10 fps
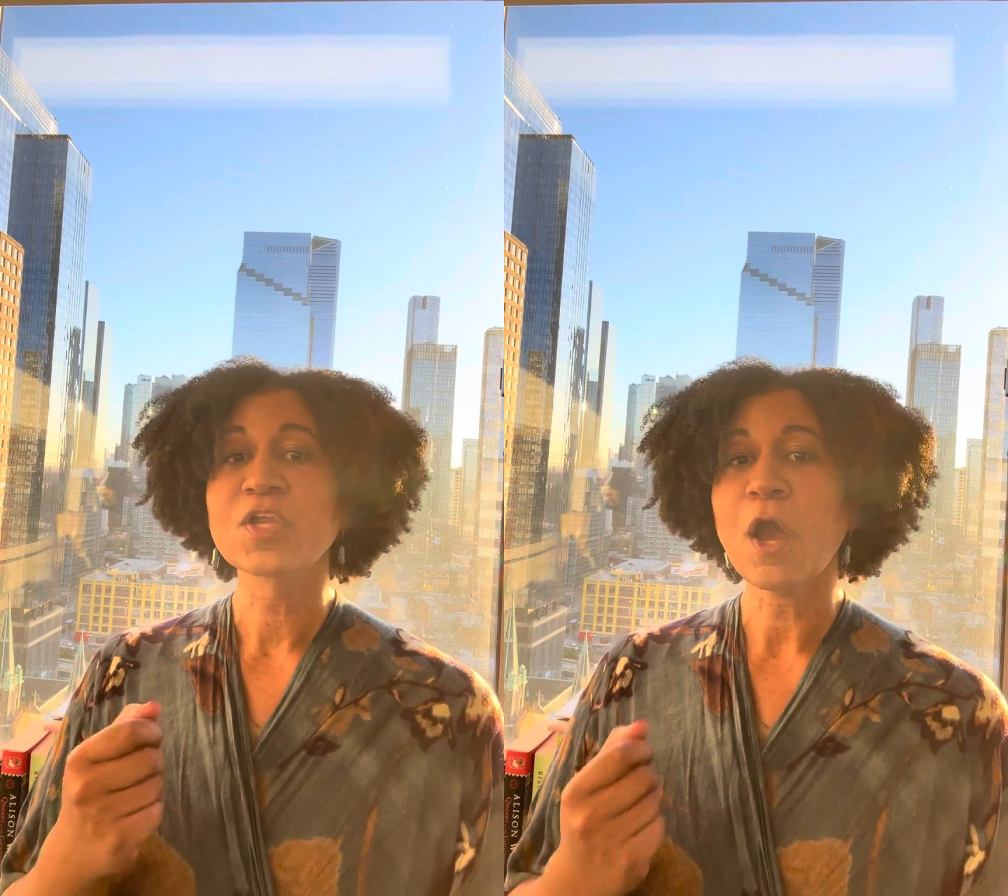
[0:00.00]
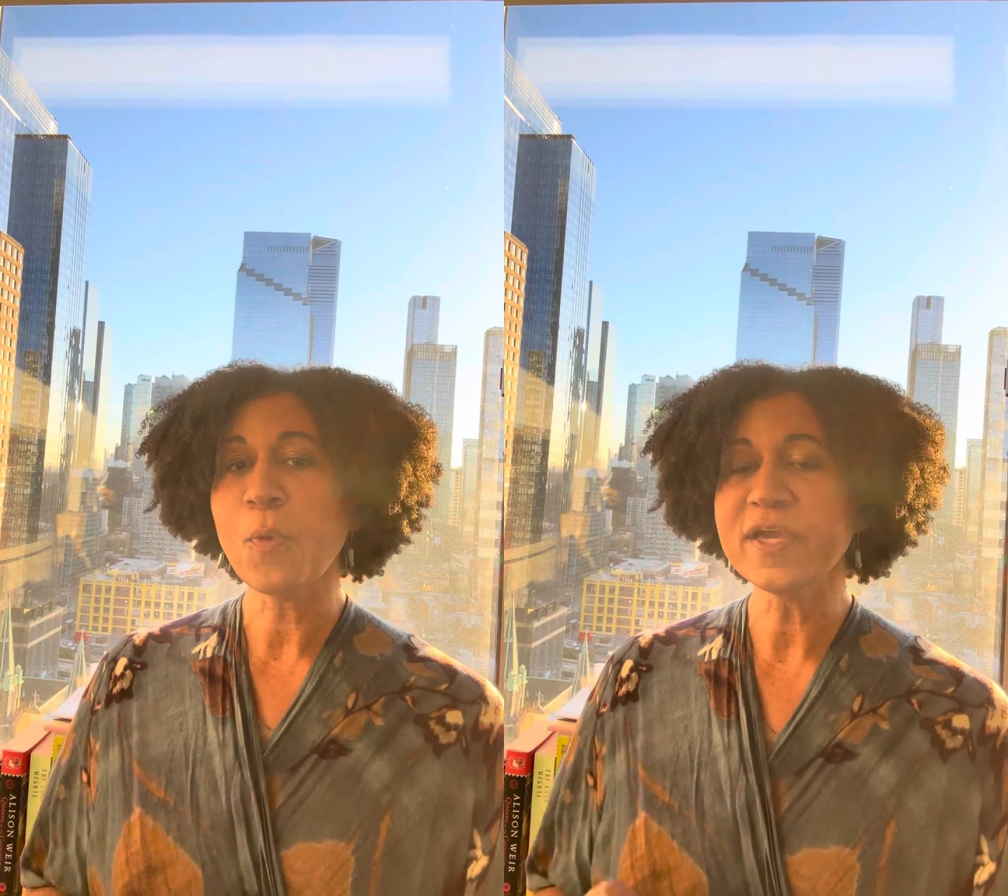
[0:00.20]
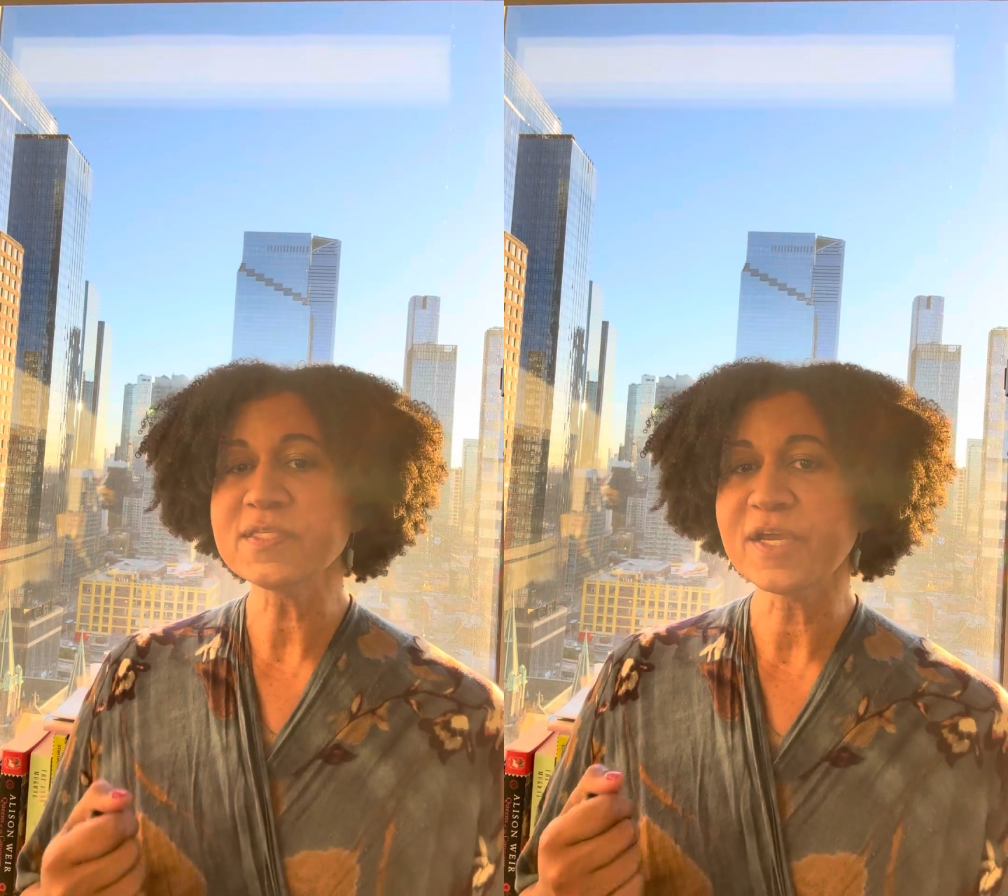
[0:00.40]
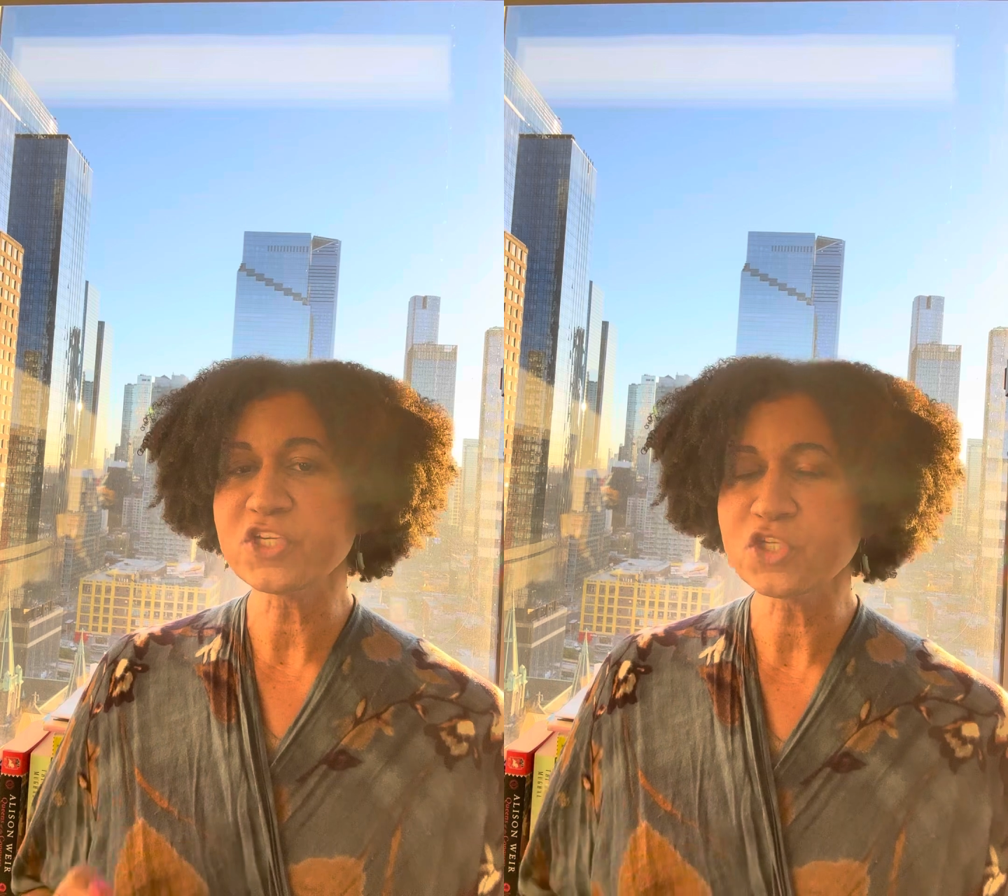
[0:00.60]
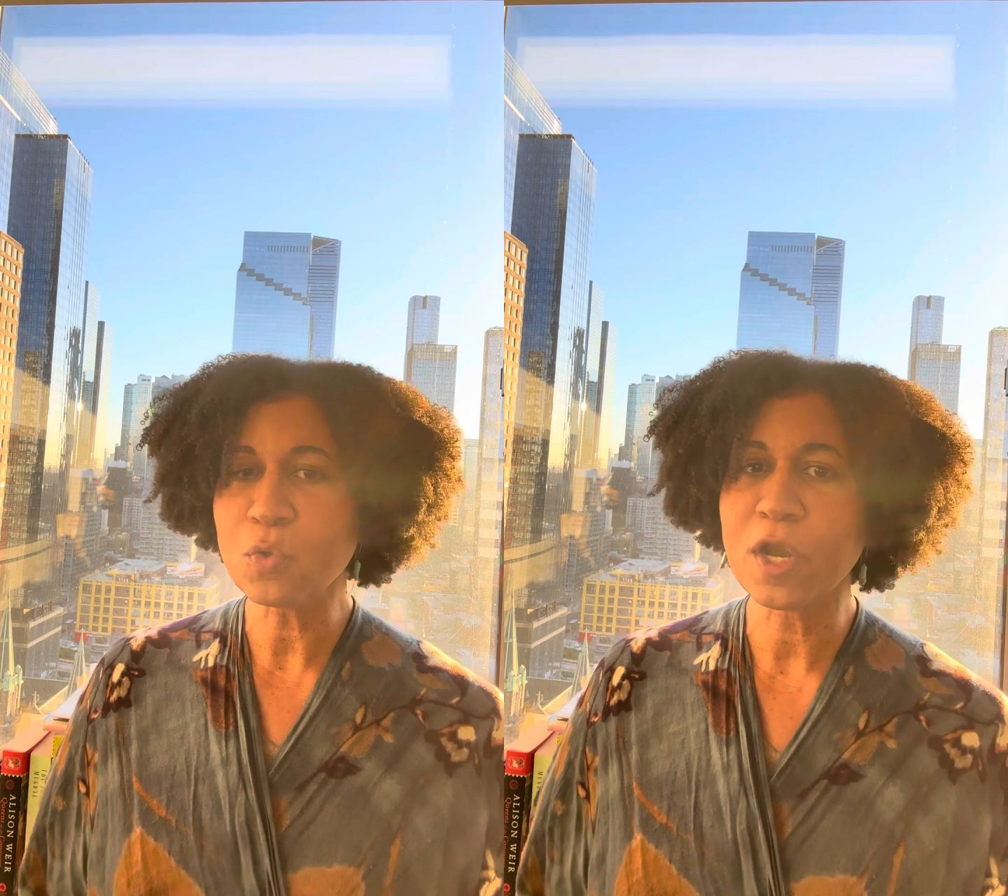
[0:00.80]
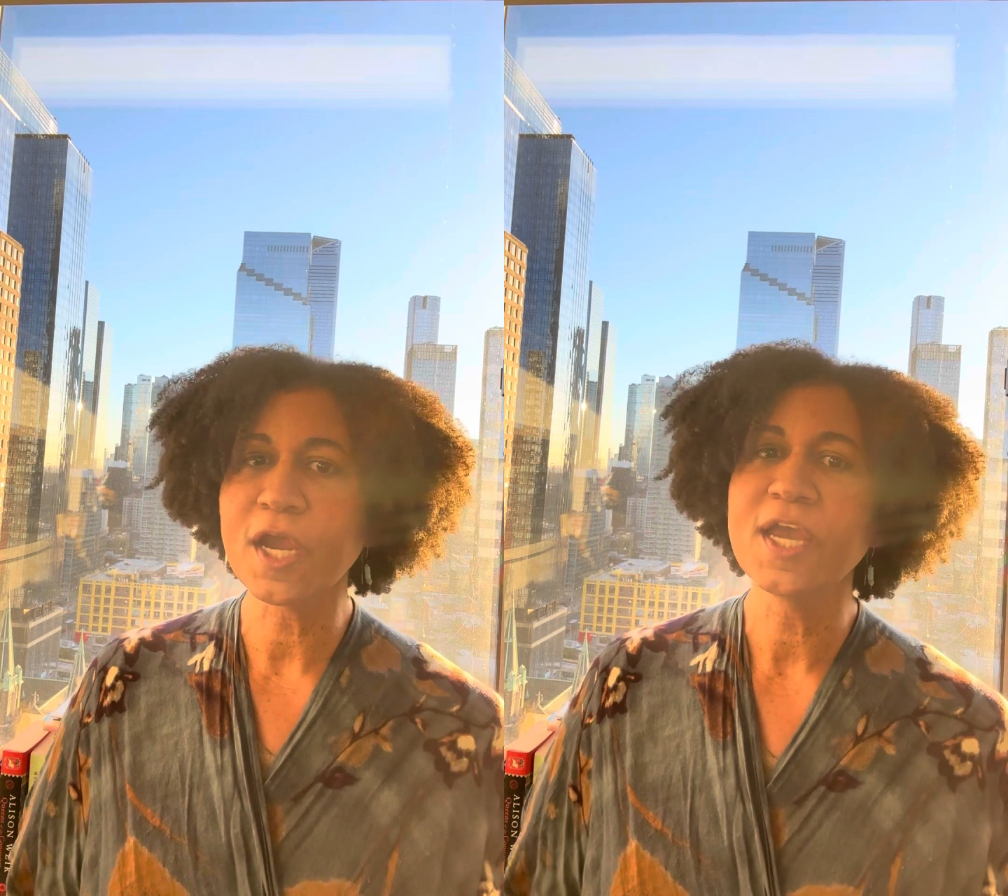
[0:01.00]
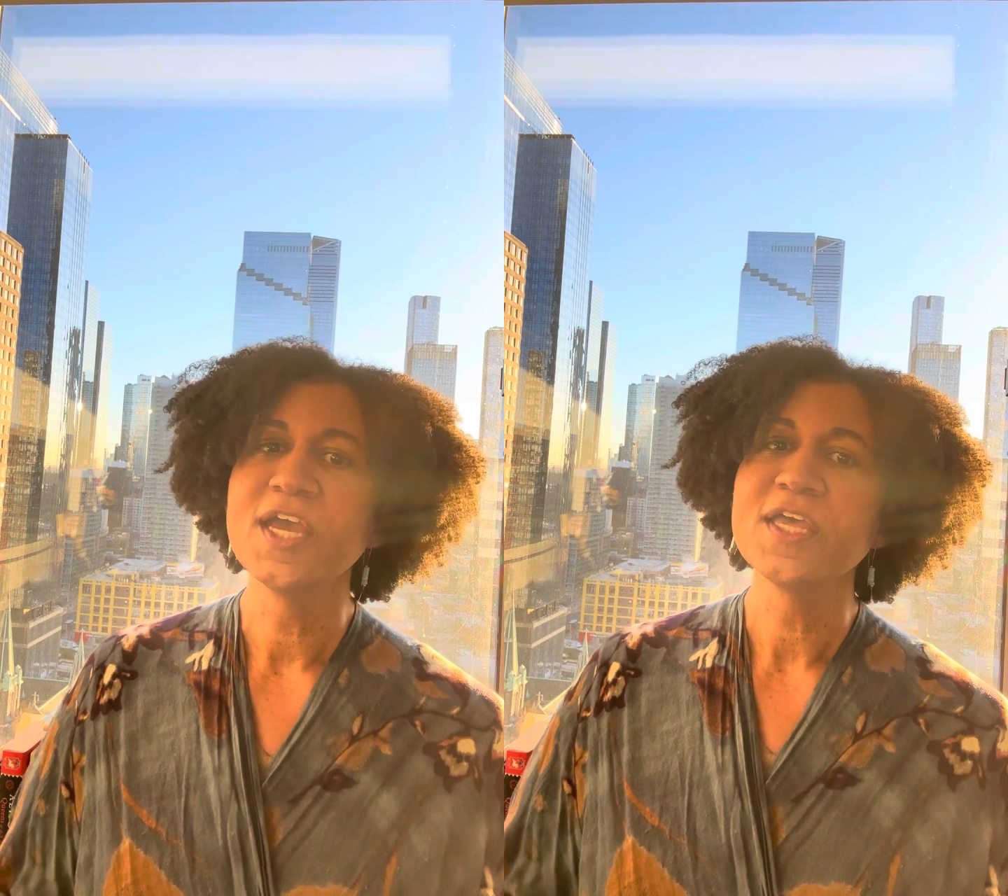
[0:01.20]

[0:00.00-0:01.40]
Always make sure